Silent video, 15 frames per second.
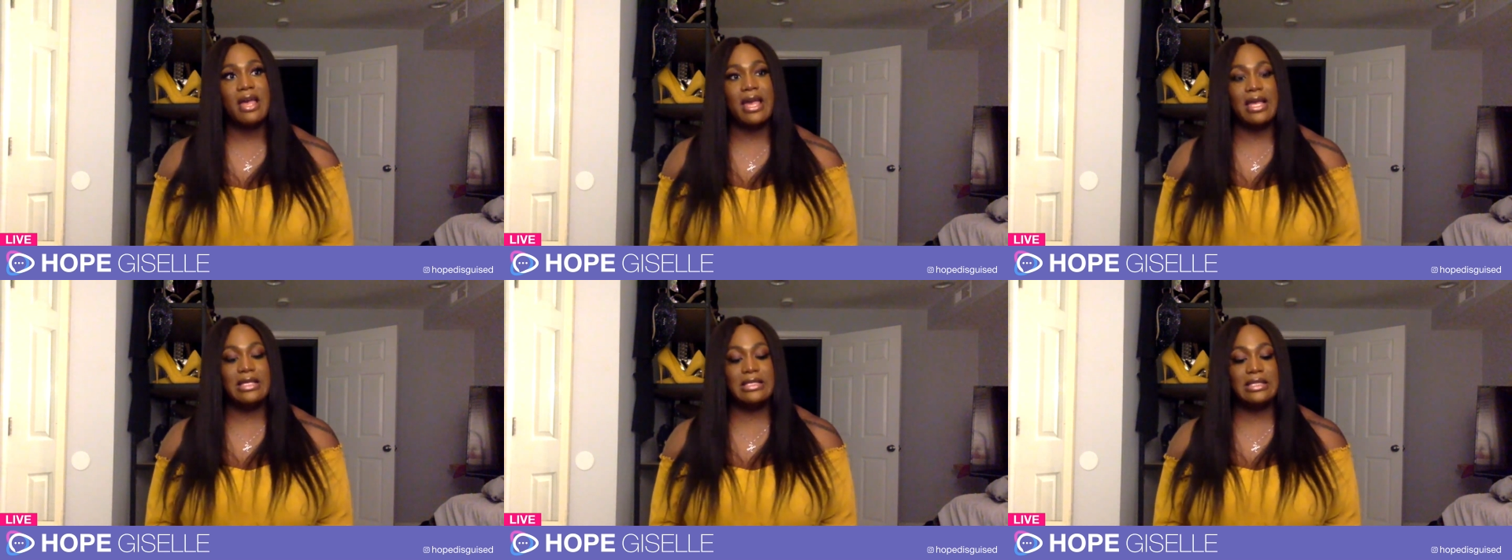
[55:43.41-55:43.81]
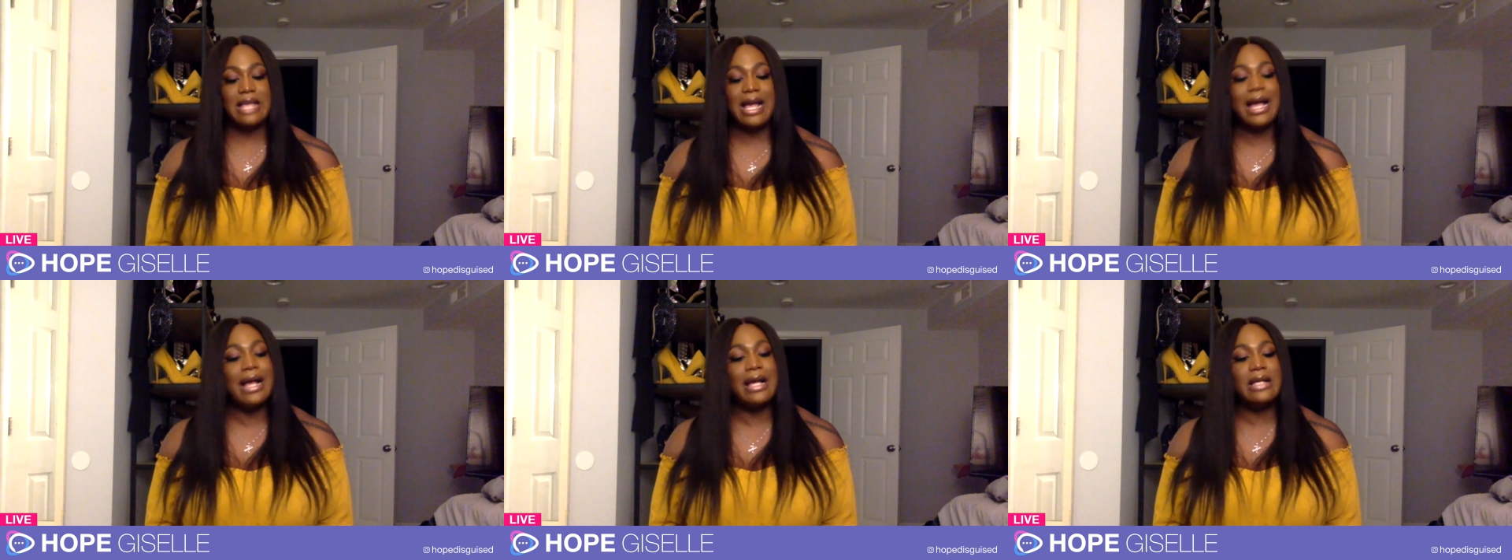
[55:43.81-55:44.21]
is
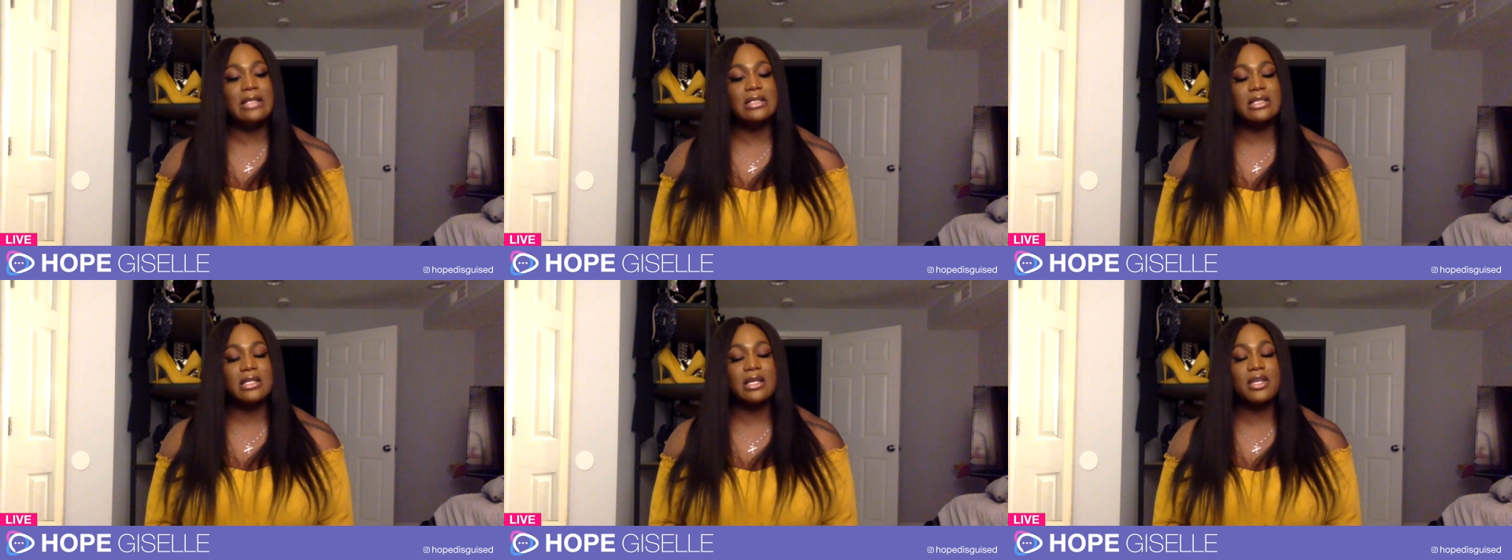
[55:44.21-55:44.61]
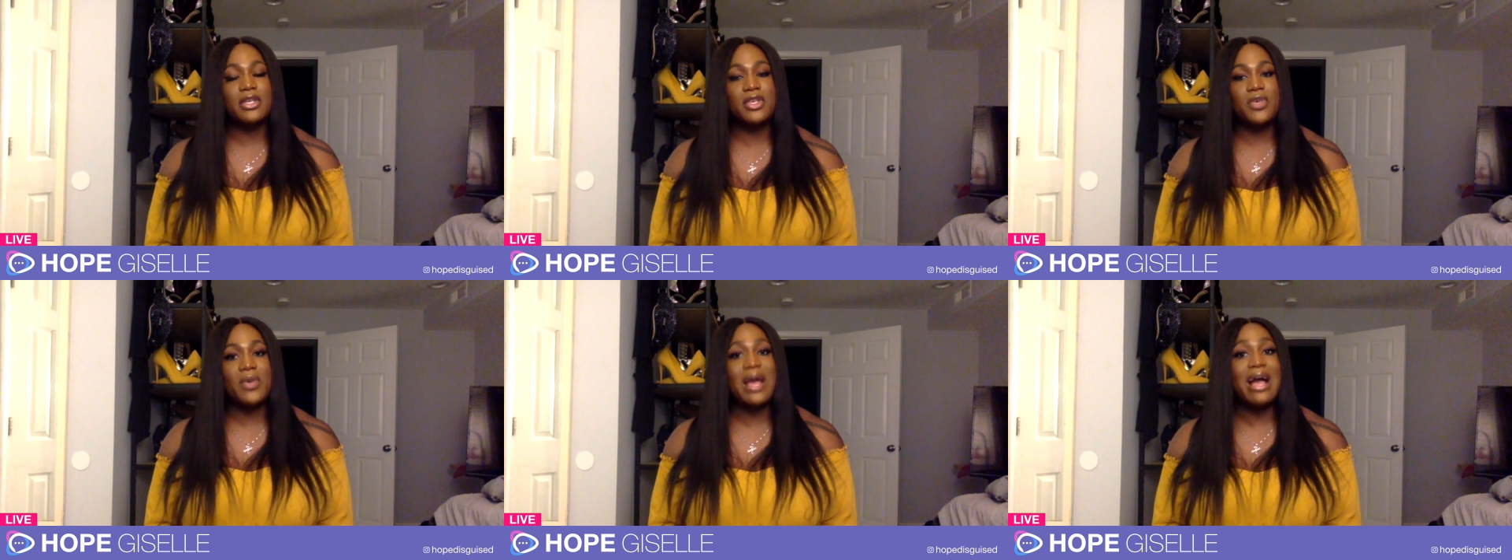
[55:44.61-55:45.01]
that
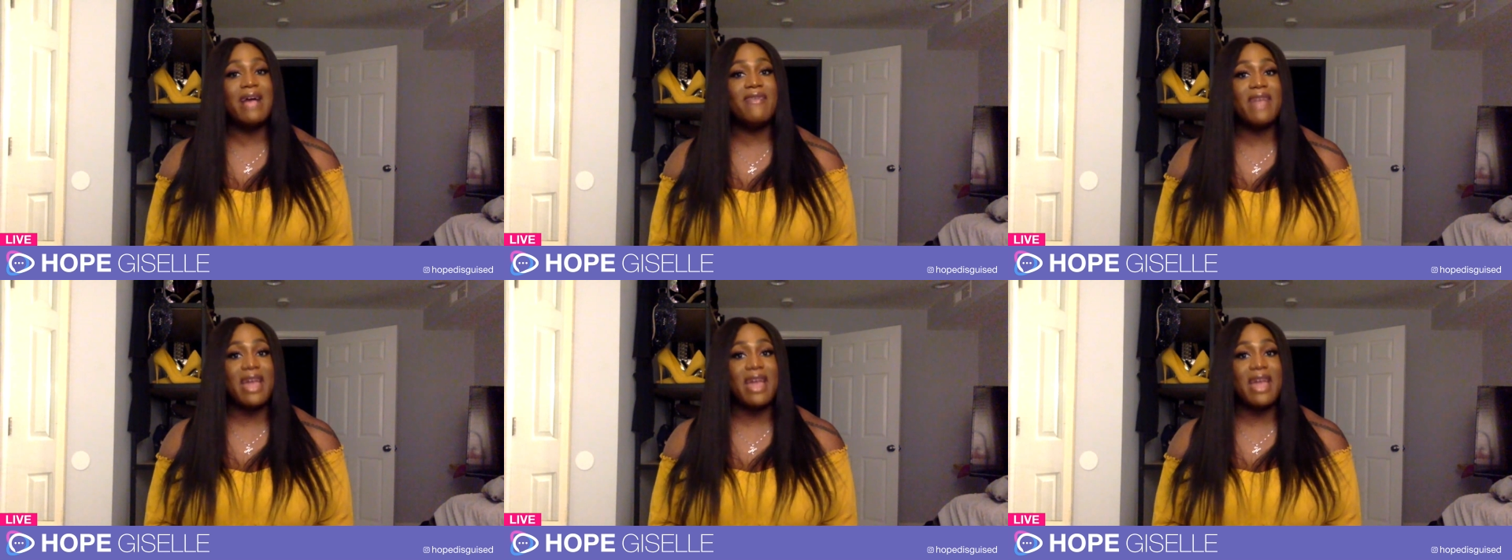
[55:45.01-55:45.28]
you have